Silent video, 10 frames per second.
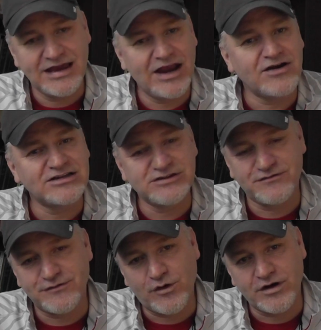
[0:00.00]
Eric is in
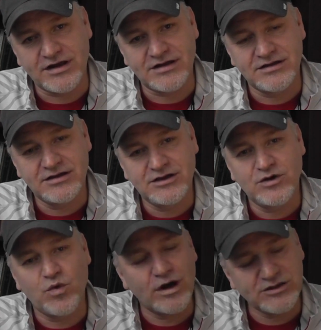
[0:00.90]
Florida.
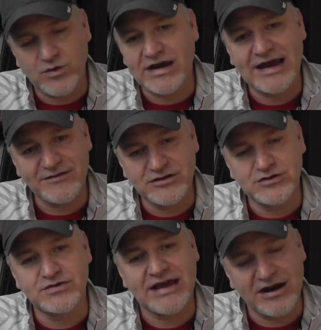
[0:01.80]
What do I have to
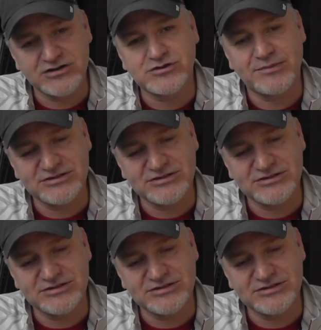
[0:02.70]
do with Eric's